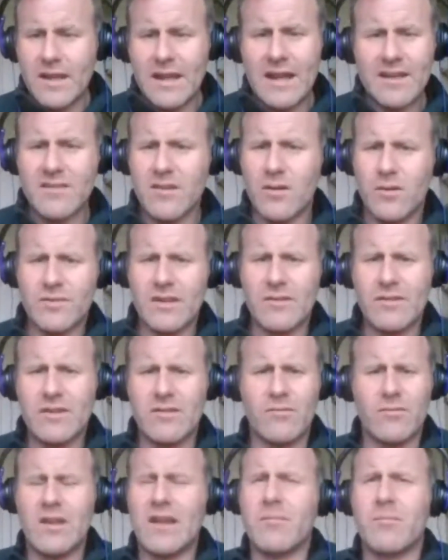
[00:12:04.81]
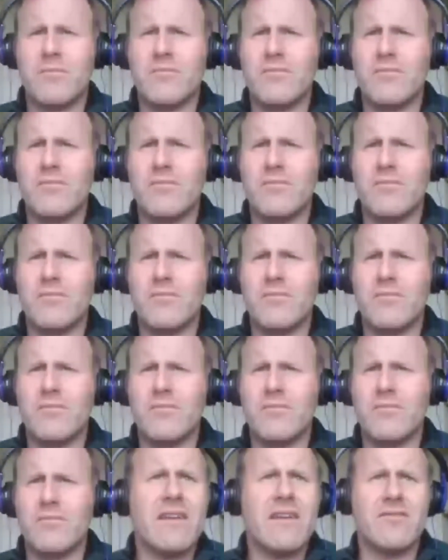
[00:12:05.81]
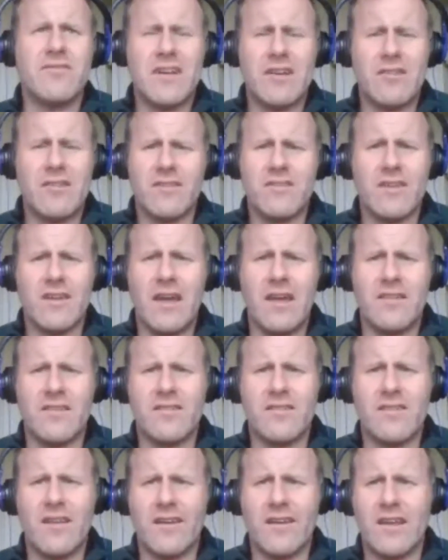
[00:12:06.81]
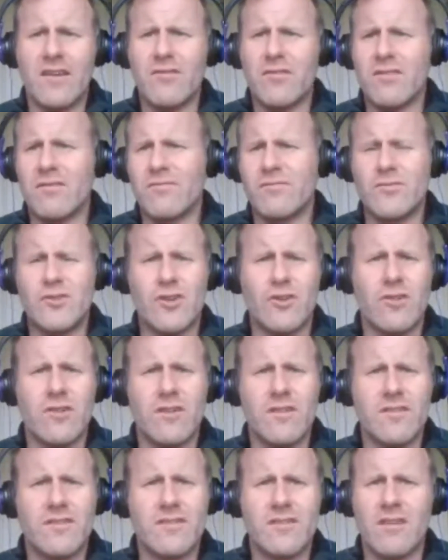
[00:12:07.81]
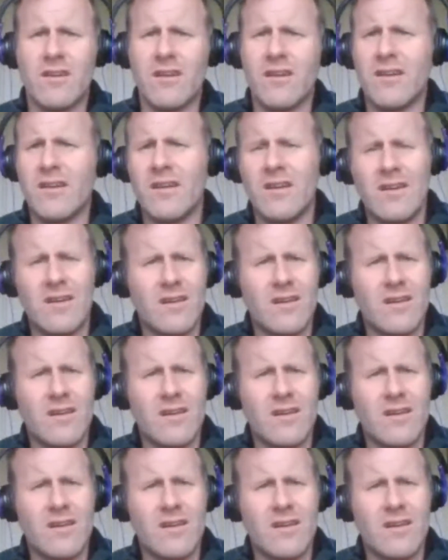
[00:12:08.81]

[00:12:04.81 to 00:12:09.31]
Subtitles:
The lads always have like just a mad variance of guests, like everything from journalists to